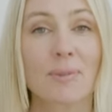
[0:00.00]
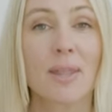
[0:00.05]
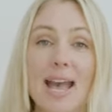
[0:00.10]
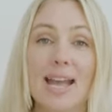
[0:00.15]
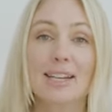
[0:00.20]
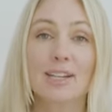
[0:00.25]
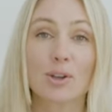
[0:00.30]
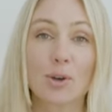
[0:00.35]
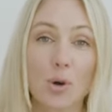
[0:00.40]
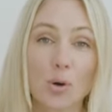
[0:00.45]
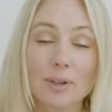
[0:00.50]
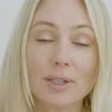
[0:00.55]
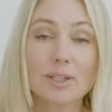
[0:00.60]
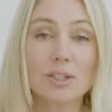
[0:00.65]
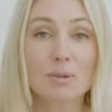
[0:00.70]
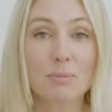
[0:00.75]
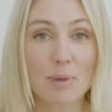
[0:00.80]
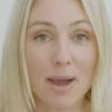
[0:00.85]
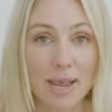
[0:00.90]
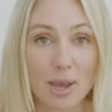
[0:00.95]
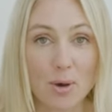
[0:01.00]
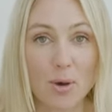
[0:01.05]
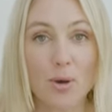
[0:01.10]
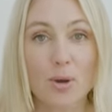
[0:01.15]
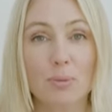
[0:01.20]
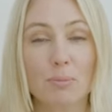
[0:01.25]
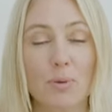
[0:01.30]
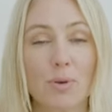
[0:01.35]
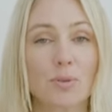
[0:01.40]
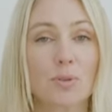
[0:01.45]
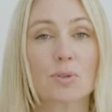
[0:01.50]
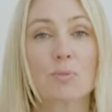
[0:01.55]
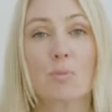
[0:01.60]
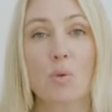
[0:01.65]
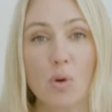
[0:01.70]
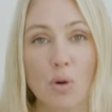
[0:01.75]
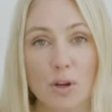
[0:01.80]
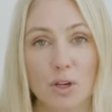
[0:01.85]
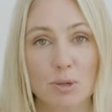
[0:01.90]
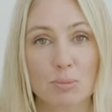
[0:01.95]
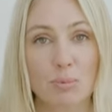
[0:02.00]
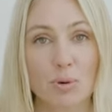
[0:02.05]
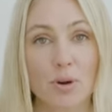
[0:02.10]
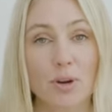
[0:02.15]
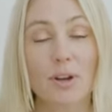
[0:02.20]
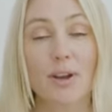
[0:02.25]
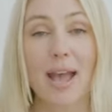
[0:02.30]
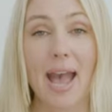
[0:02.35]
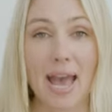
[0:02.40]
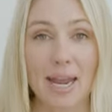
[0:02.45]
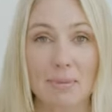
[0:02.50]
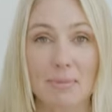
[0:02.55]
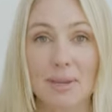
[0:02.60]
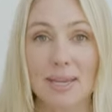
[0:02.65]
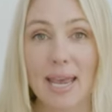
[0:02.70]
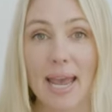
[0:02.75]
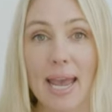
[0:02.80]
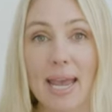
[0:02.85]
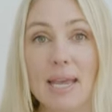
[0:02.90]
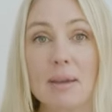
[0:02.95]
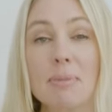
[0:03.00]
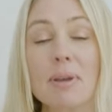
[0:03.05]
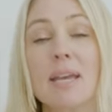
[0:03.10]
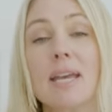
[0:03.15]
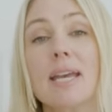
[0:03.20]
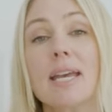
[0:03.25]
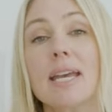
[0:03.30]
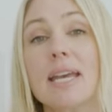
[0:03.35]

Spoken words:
And according to my own personal mortgage broker, Adam McCabe,